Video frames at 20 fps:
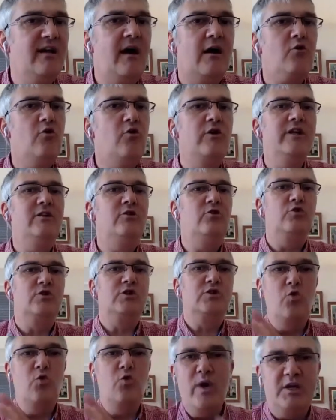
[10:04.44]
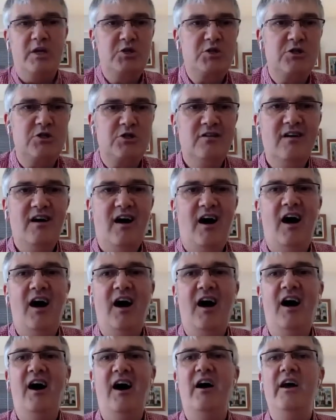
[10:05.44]
are going to switch
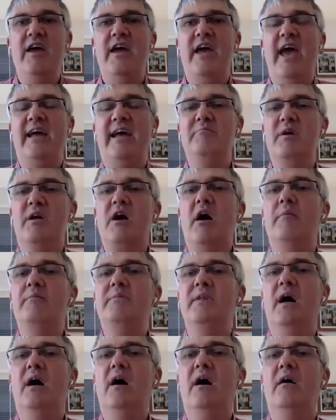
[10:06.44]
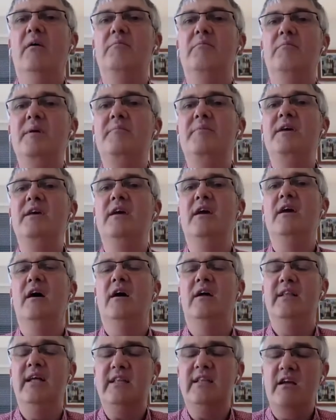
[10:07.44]
and become Bibi,
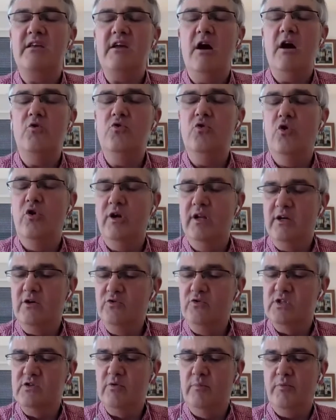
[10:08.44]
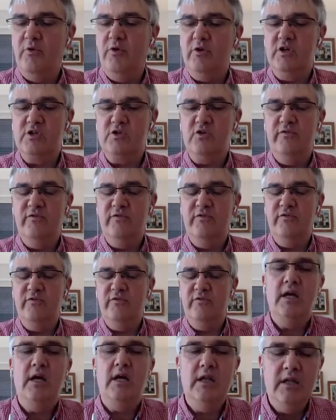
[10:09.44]
Netanyahu, or Likud supporters overnight.
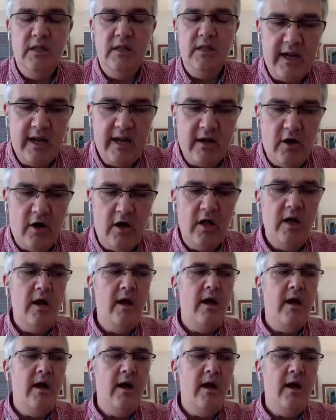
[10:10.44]
Not at all.